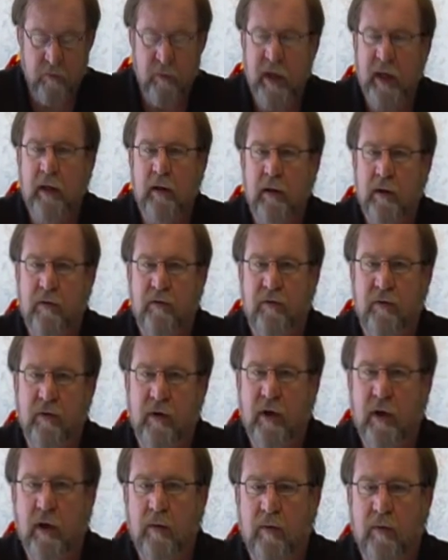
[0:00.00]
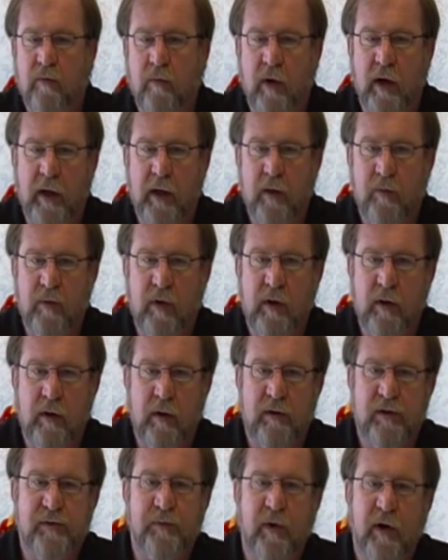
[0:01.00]
mainly to keep my
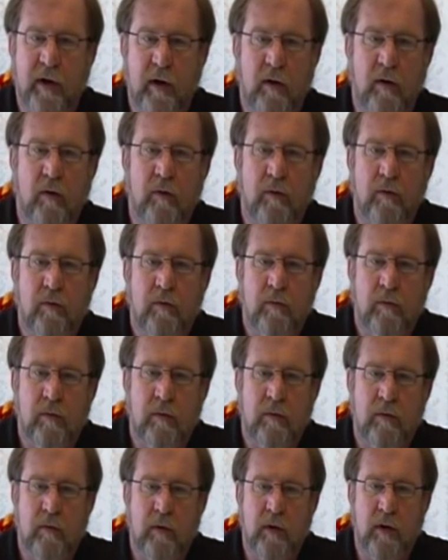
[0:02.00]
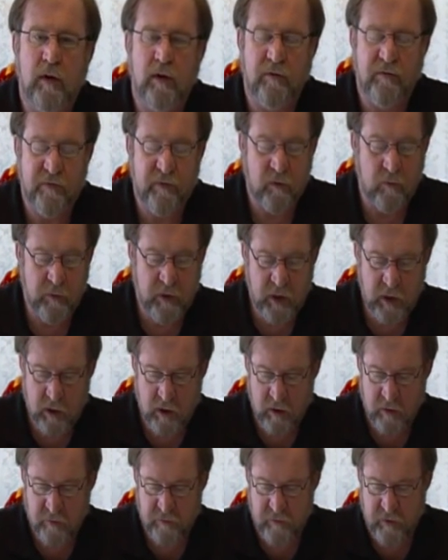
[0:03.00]
opinions my own. Phil may
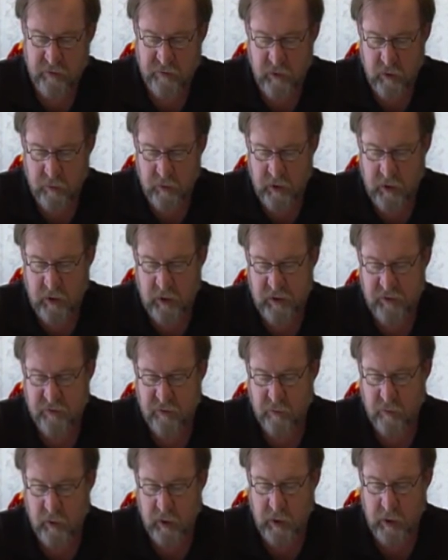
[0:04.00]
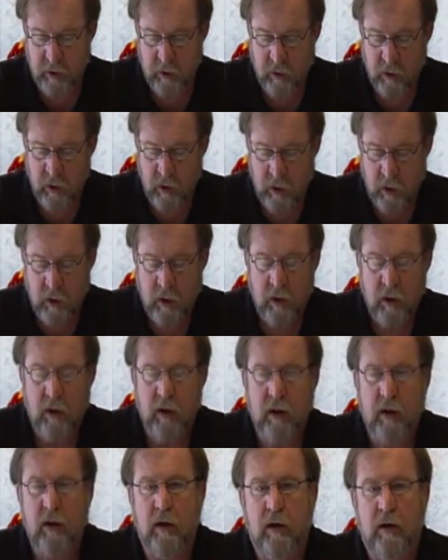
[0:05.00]
have different opinions from mine,
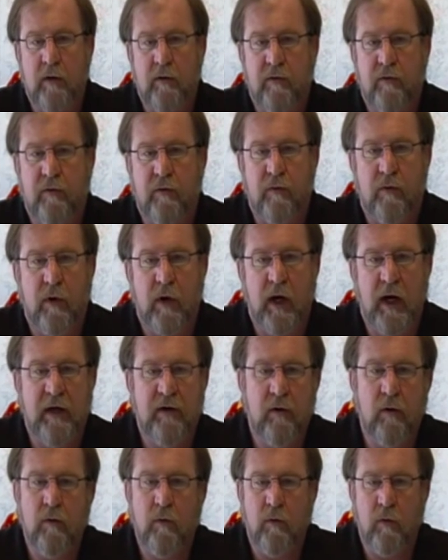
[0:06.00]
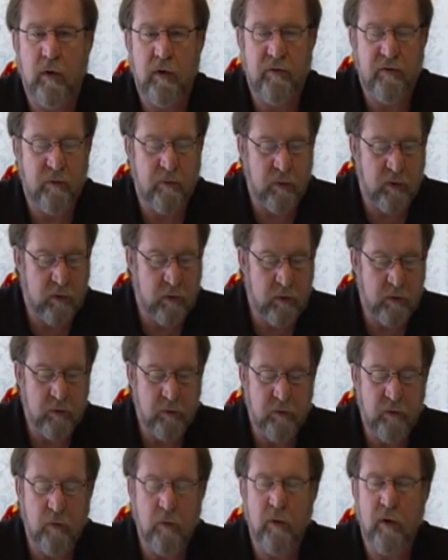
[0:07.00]
and I don't want to
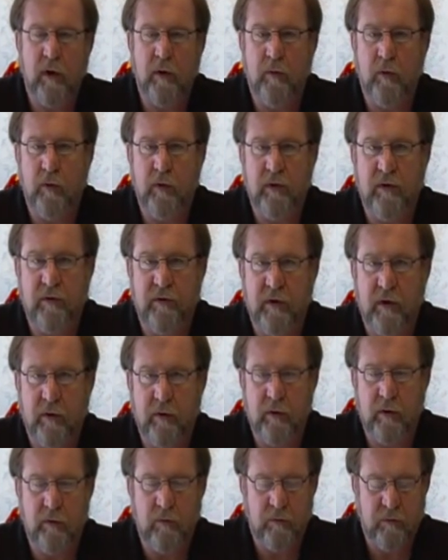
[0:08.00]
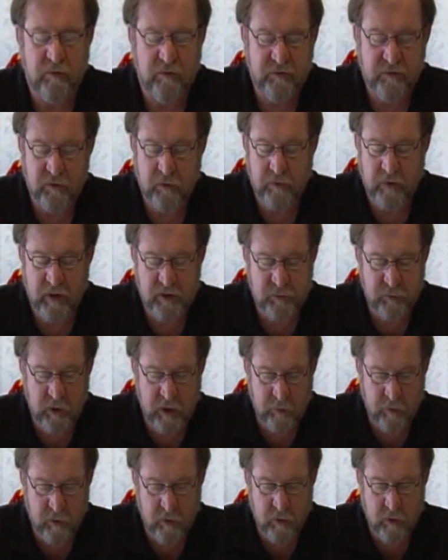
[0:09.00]
pollute what I'm going to tell you. So that's
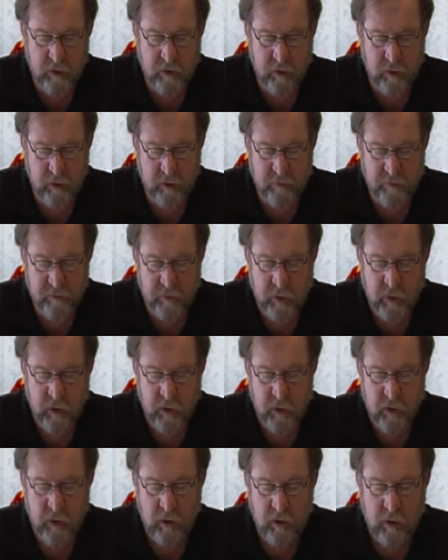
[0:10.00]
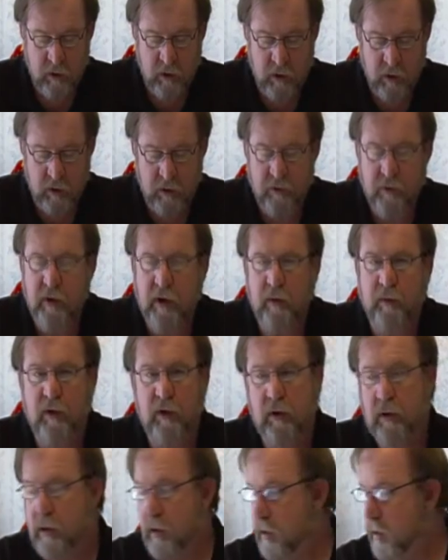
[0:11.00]
my part of
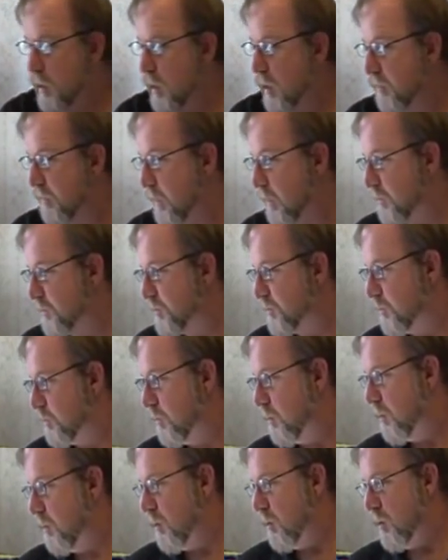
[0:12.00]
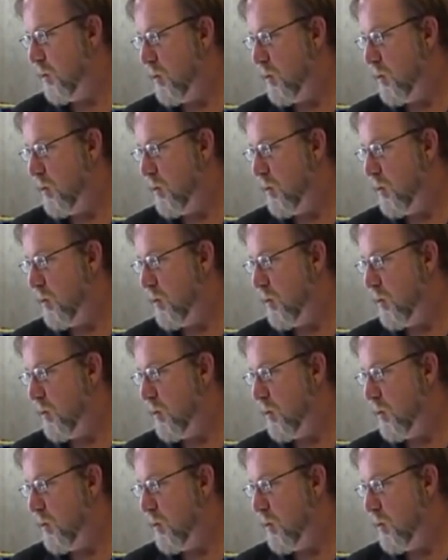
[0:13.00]
credibility and ethics.